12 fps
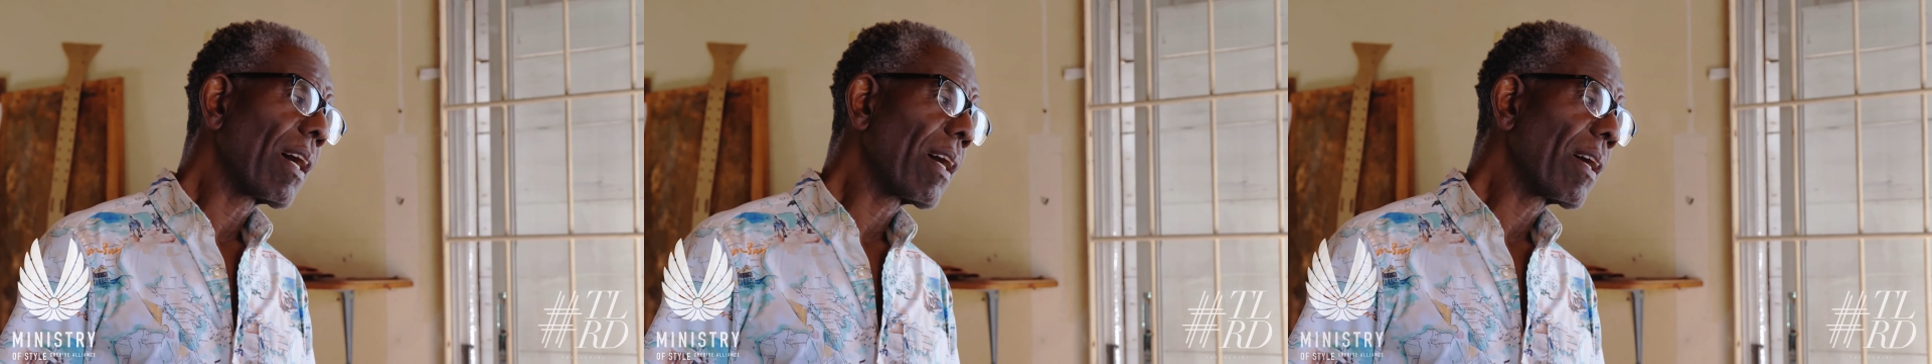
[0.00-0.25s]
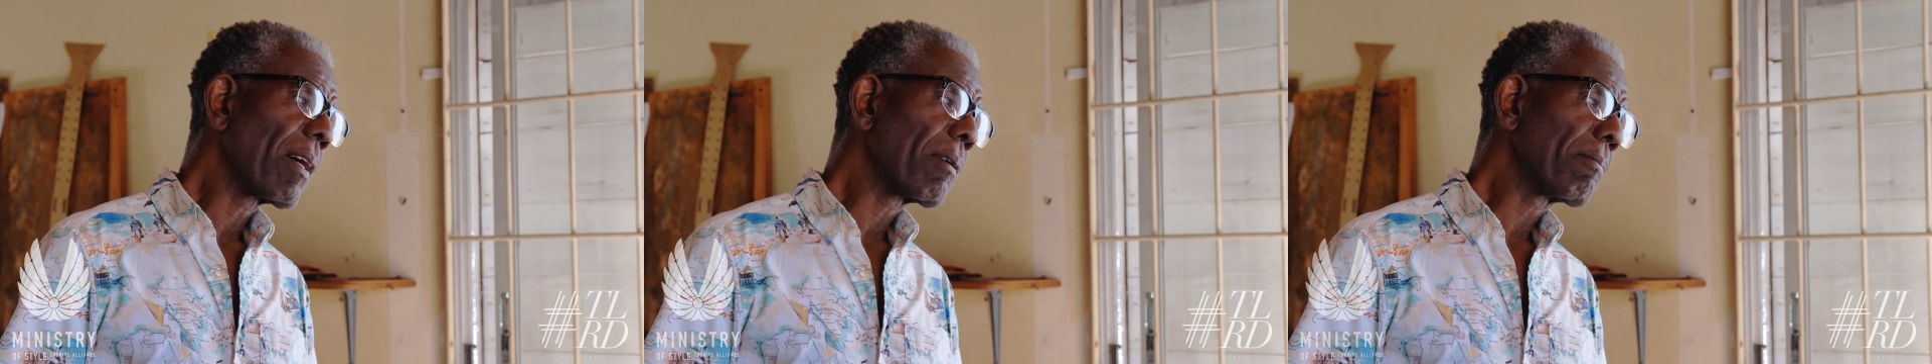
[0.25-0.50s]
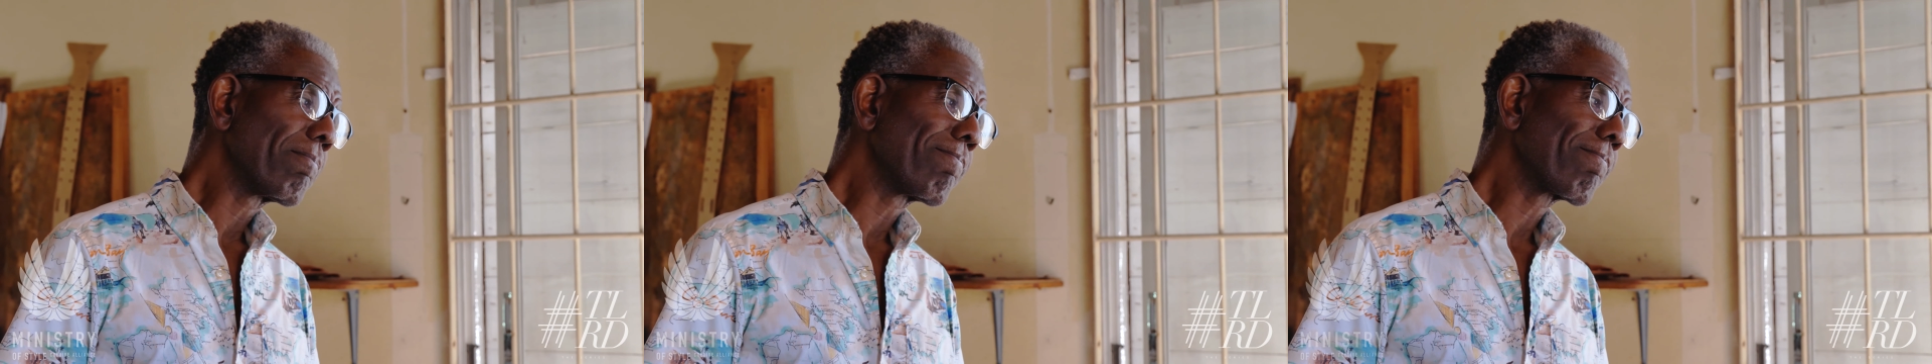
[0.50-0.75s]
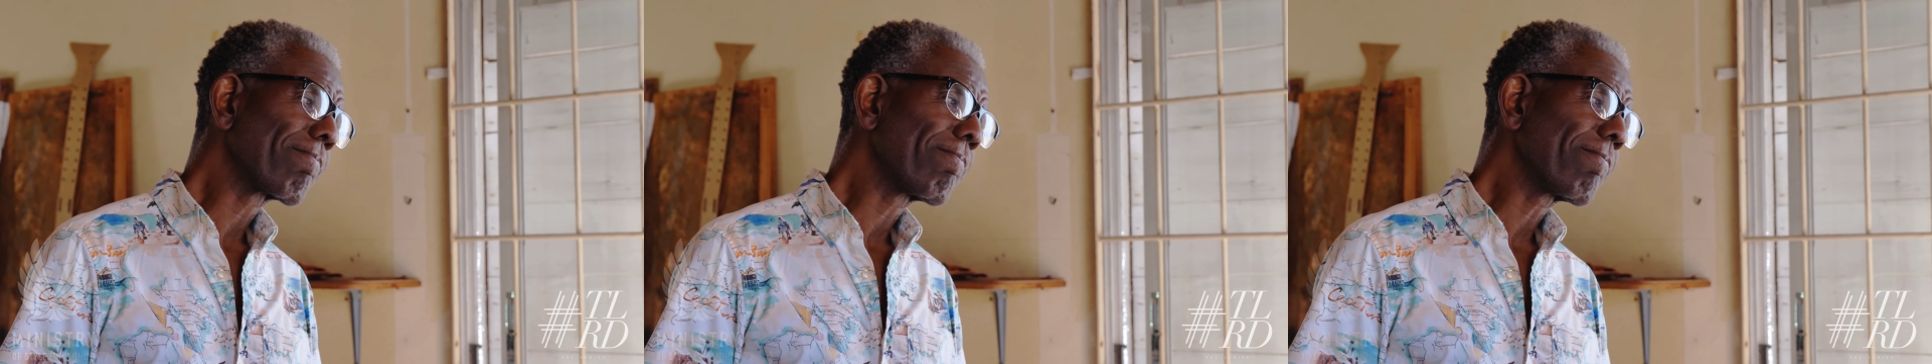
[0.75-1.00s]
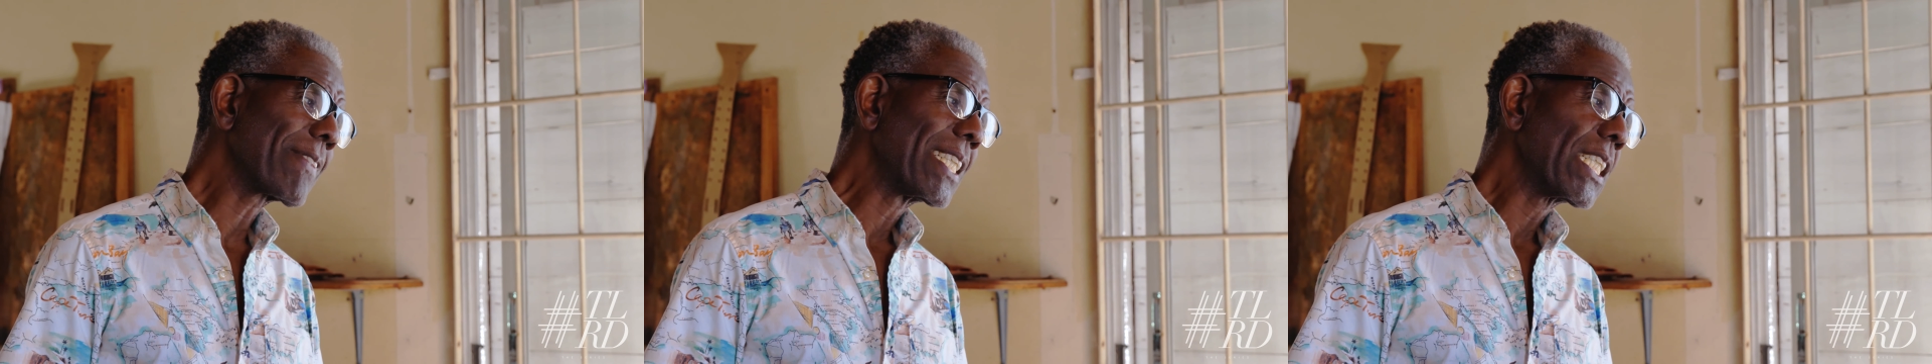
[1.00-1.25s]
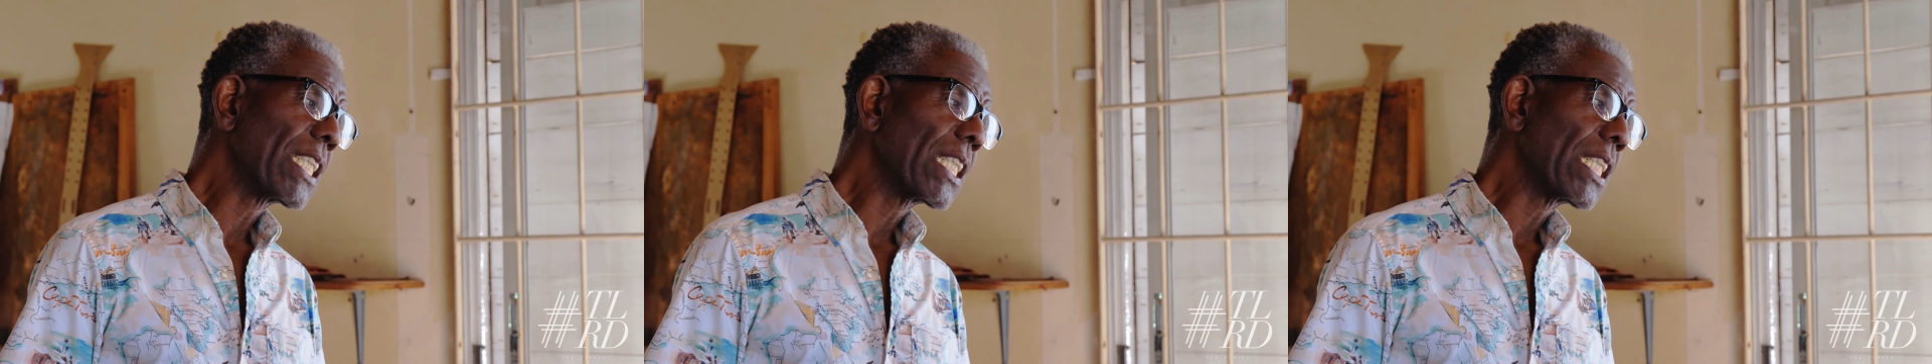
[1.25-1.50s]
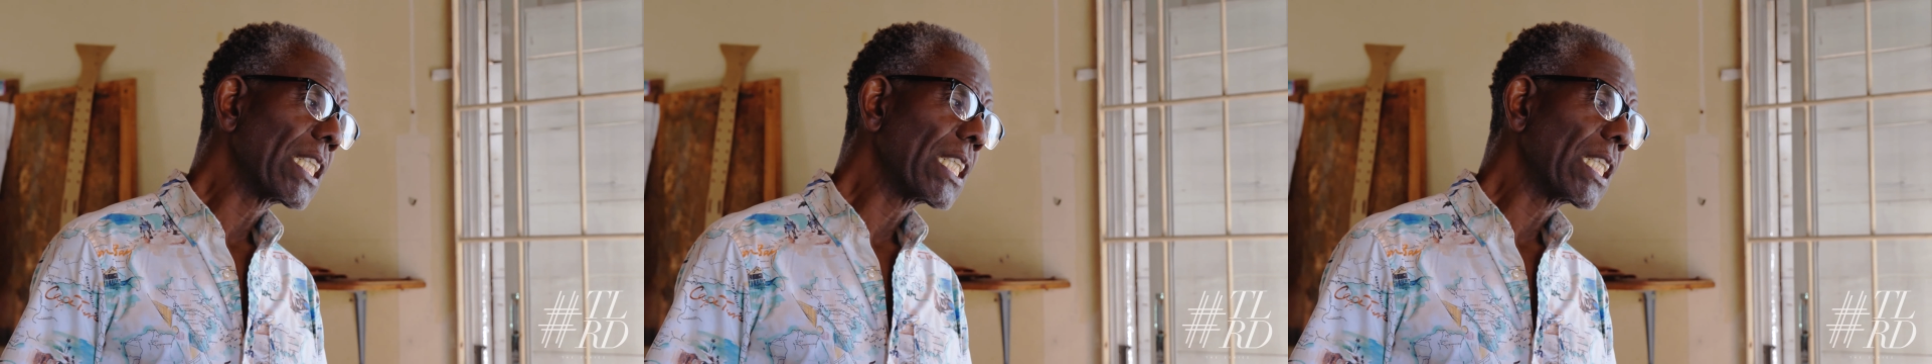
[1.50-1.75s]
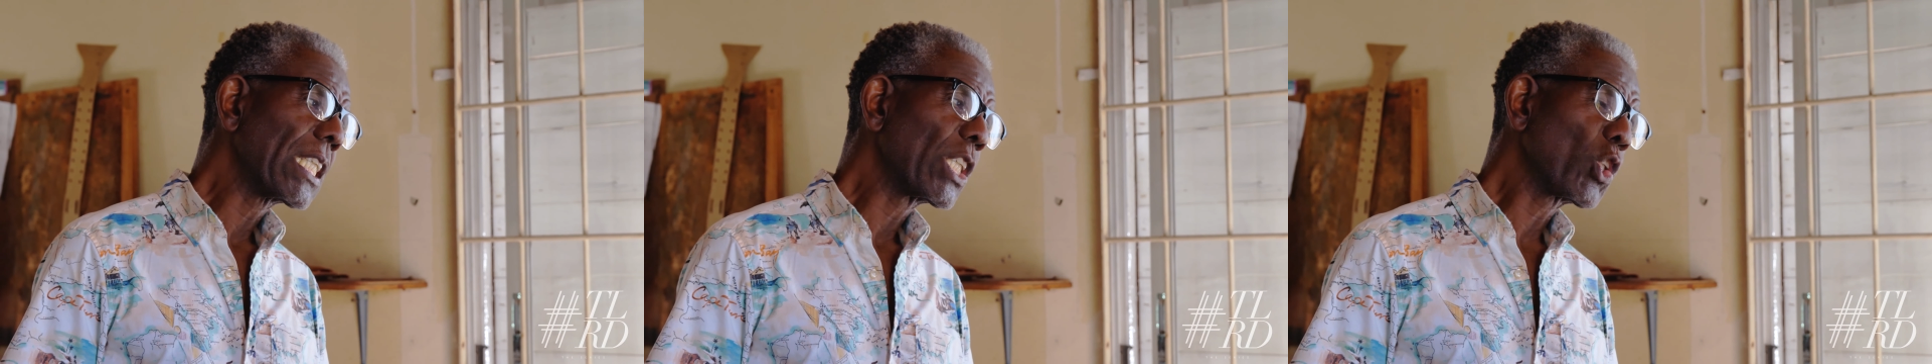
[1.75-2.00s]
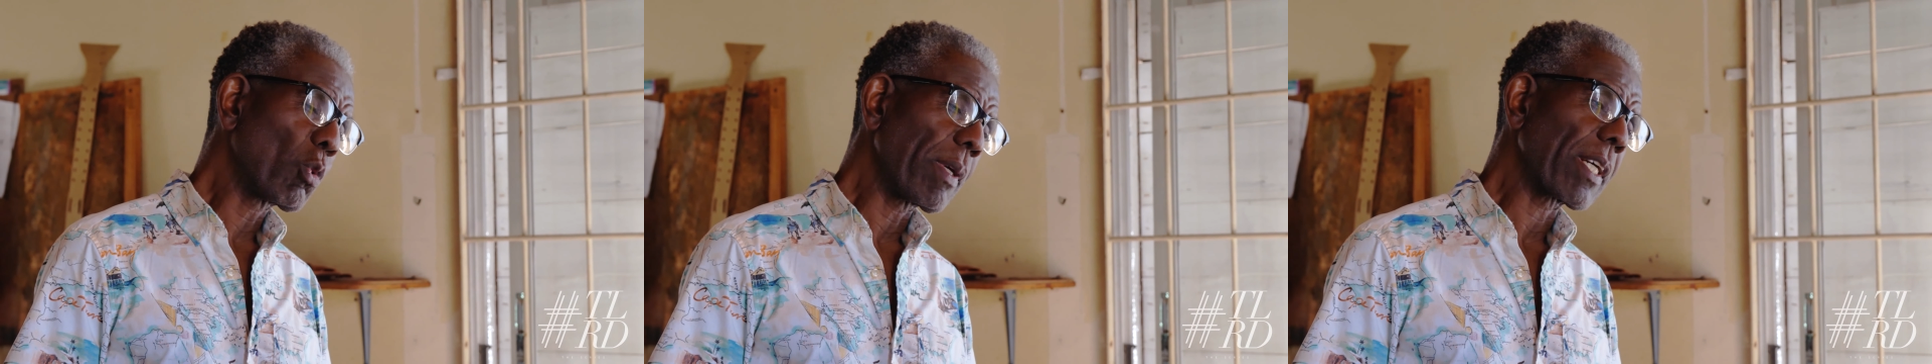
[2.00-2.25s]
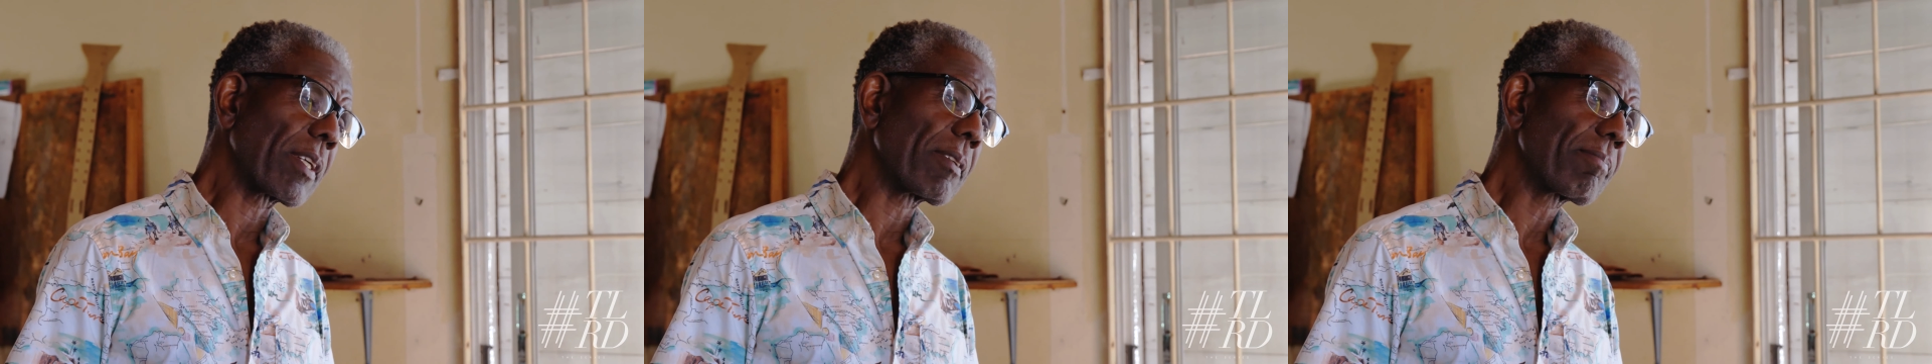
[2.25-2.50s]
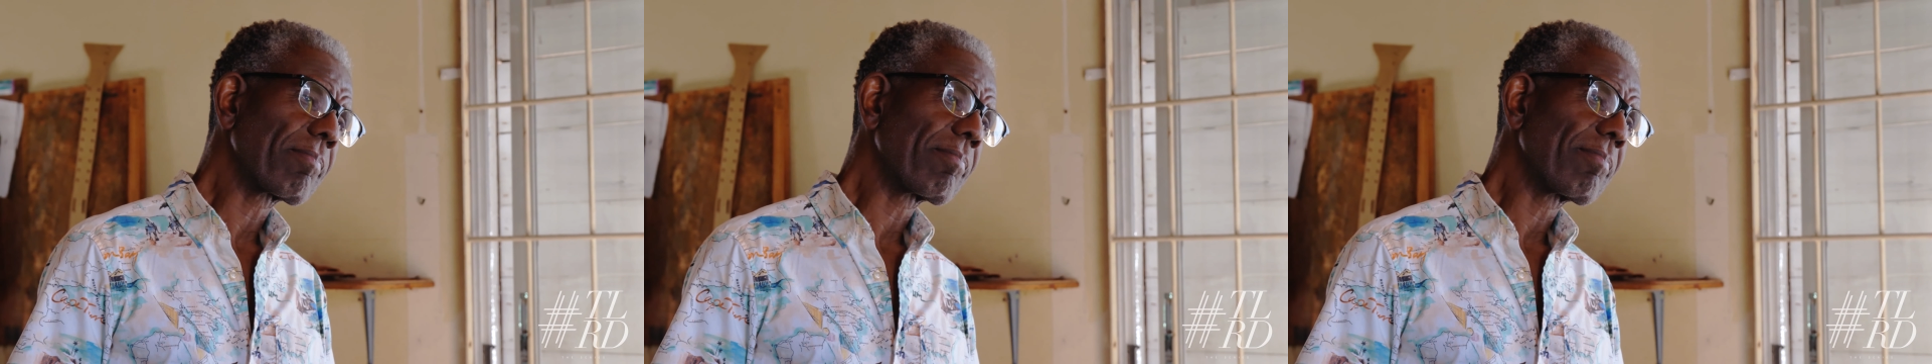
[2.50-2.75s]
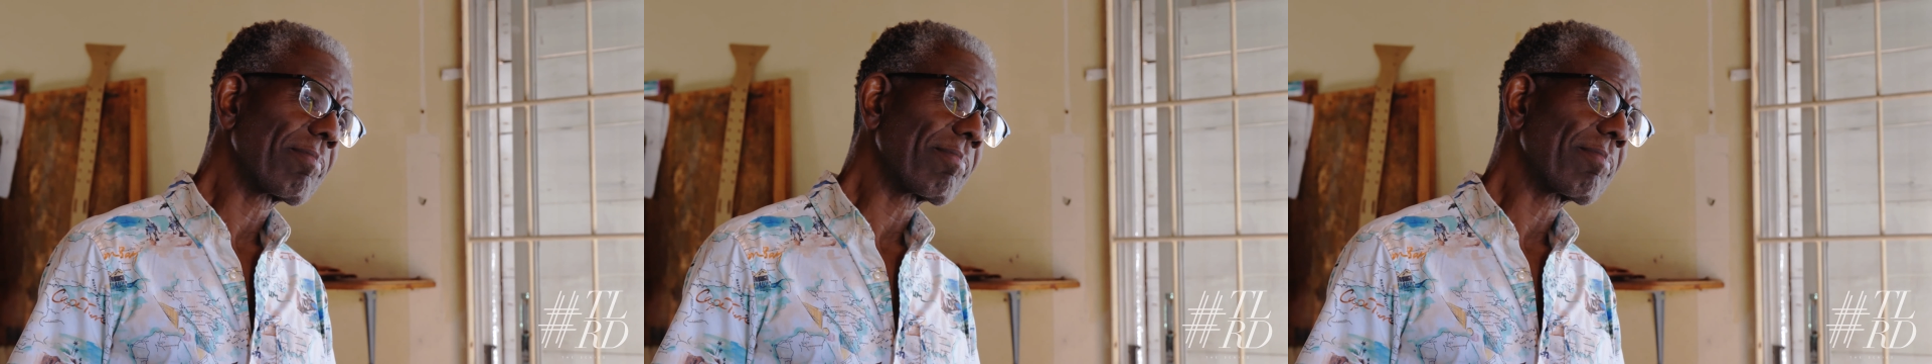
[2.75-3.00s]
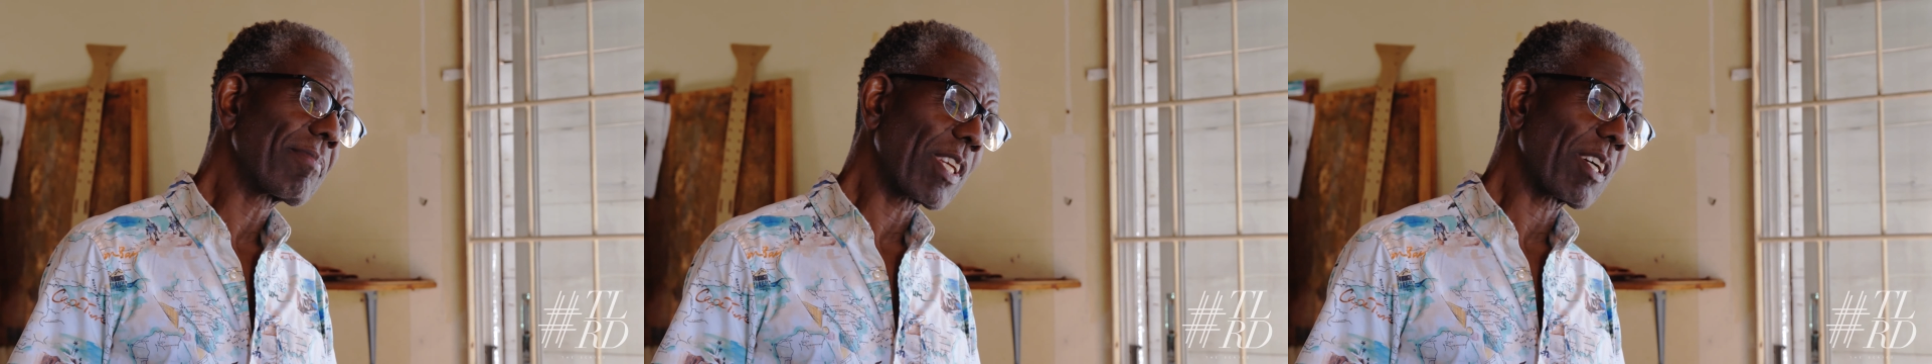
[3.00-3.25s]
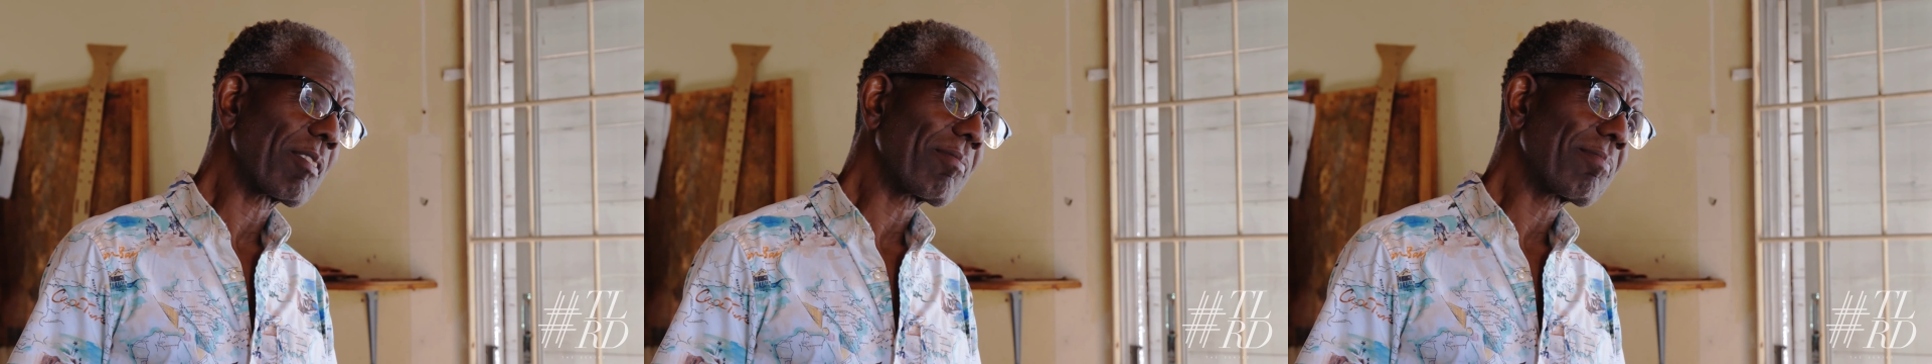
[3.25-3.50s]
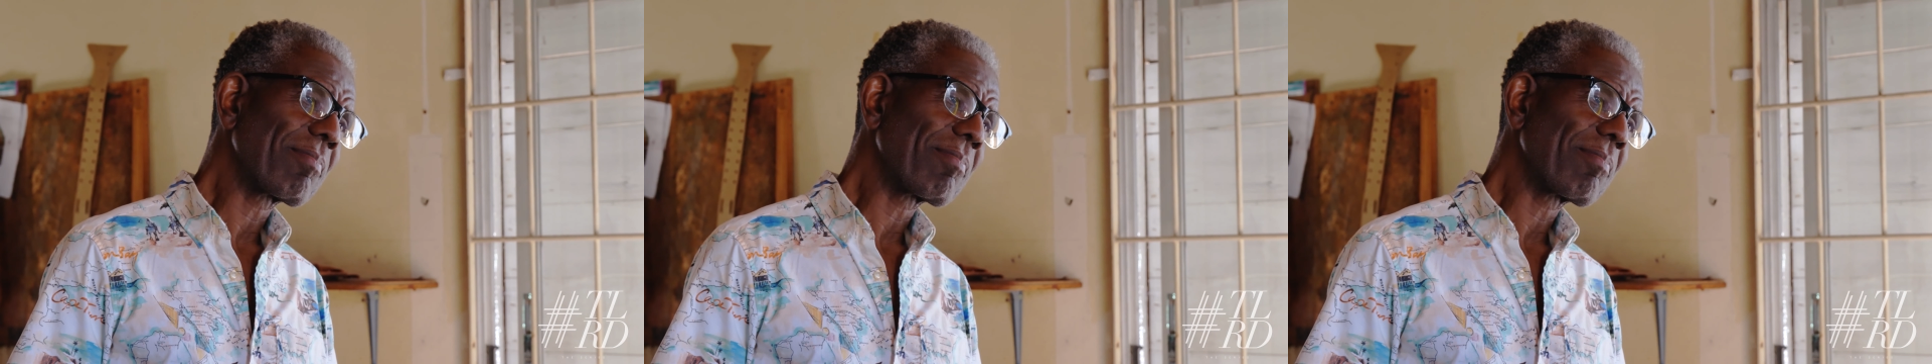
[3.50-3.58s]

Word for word: Um. Shoemaker. Shoemaker. Yeah.